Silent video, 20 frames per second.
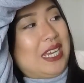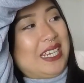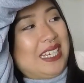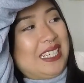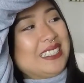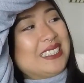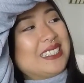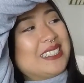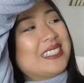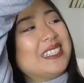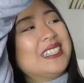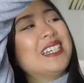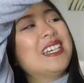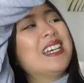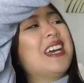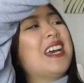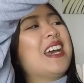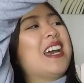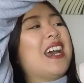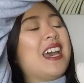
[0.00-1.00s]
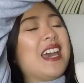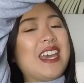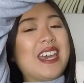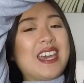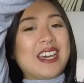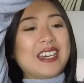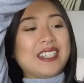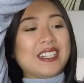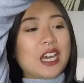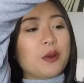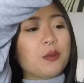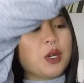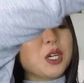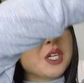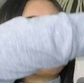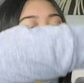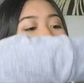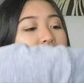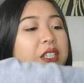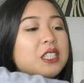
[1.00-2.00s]
it. And I wore
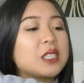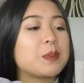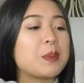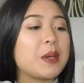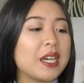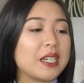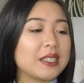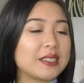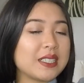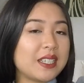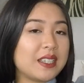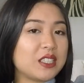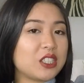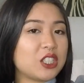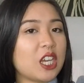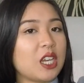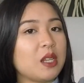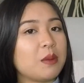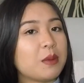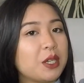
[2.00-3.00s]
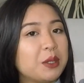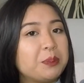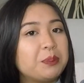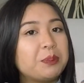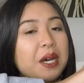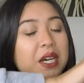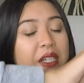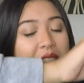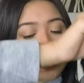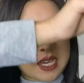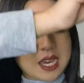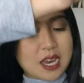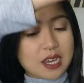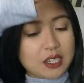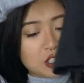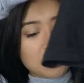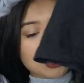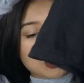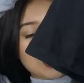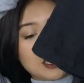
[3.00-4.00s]
it with these pants and the chainmail belt
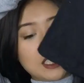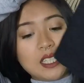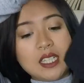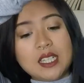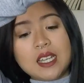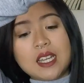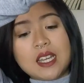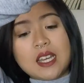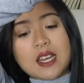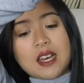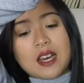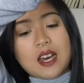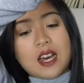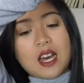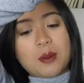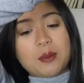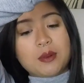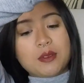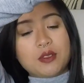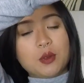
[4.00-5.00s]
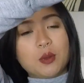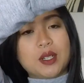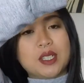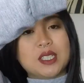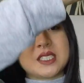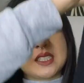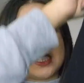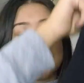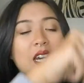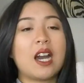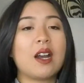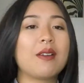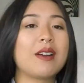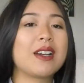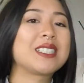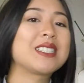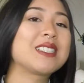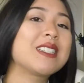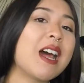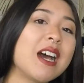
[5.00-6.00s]
actually. Um, if you want to see how I
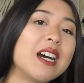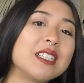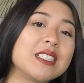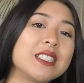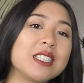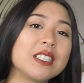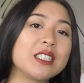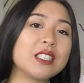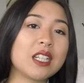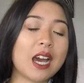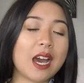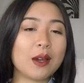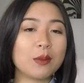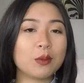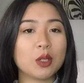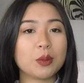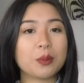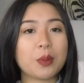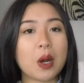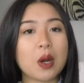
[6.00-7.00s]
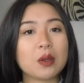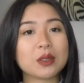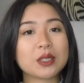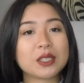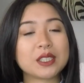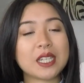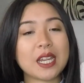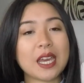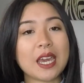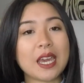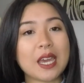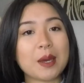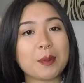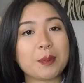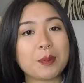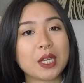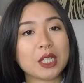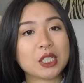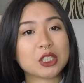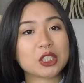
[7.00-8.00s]
styled it, I will post a
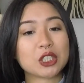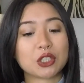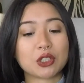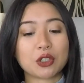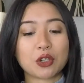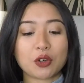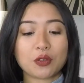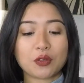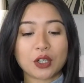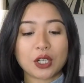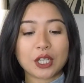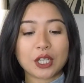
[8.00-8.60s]
picture over